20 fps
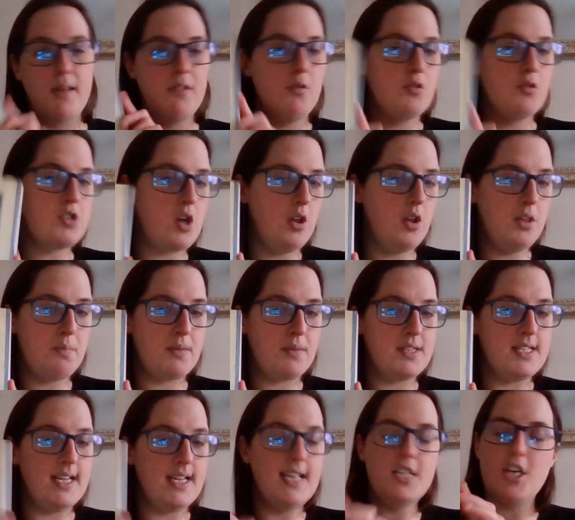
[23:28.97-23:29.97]
thoughts on The
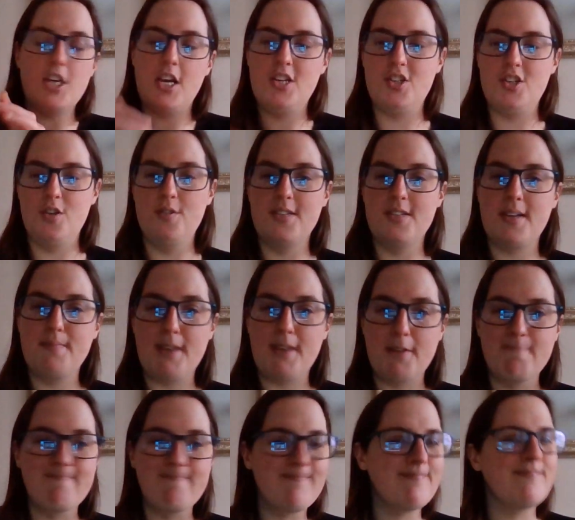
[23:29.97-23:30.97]
Prestige as soon as I'm
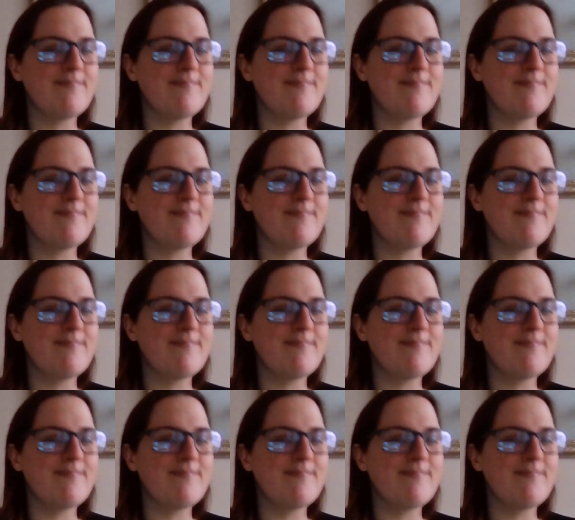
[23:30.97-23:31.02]
done.